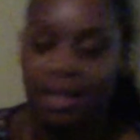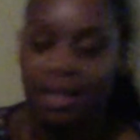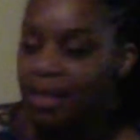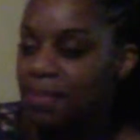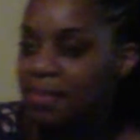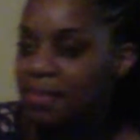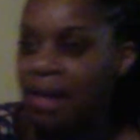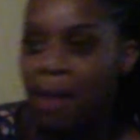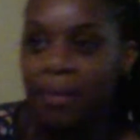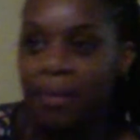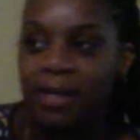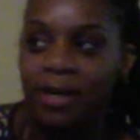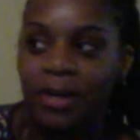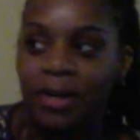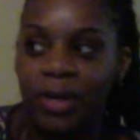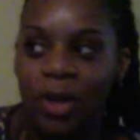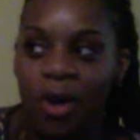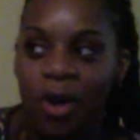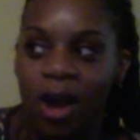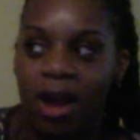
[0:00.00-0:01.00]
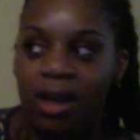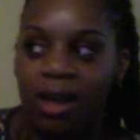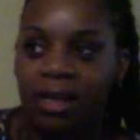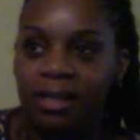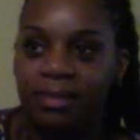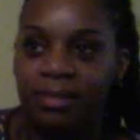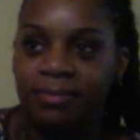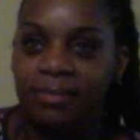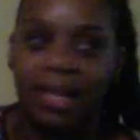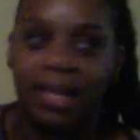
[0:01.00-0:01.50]
Coming to New York.
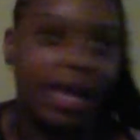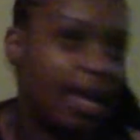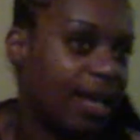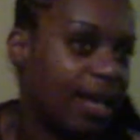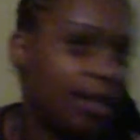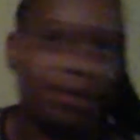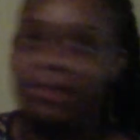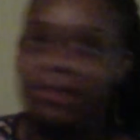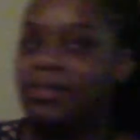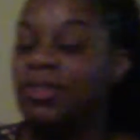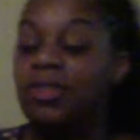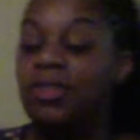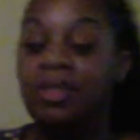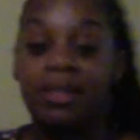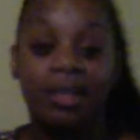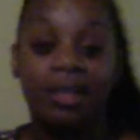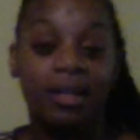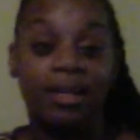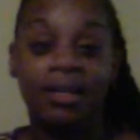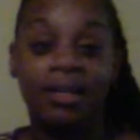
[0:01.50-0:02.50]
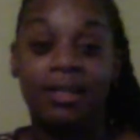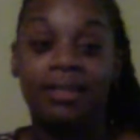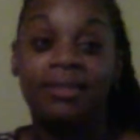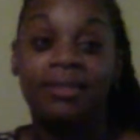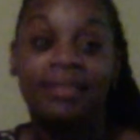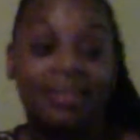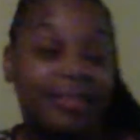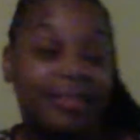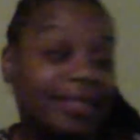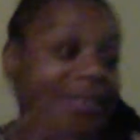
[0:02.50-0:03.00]
Like,
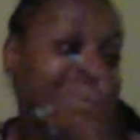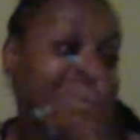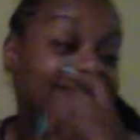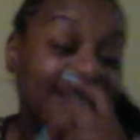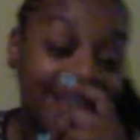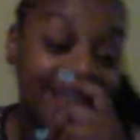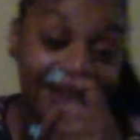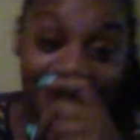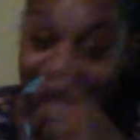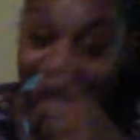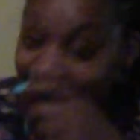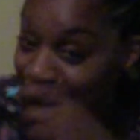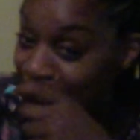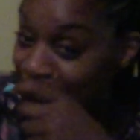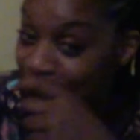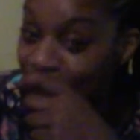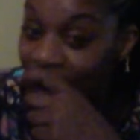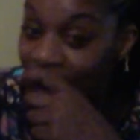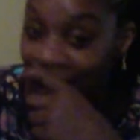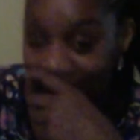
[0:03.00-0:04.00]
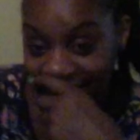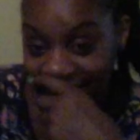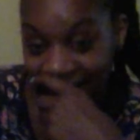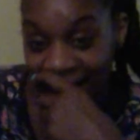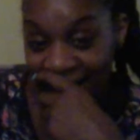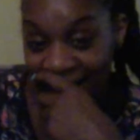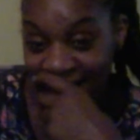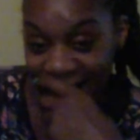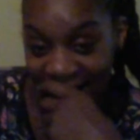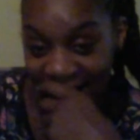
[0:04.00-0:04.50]
this nigga is about
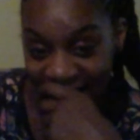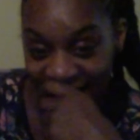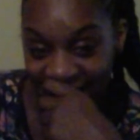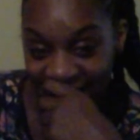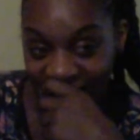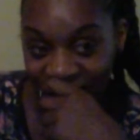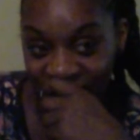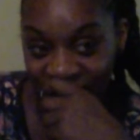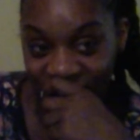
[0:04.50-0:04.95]
that life.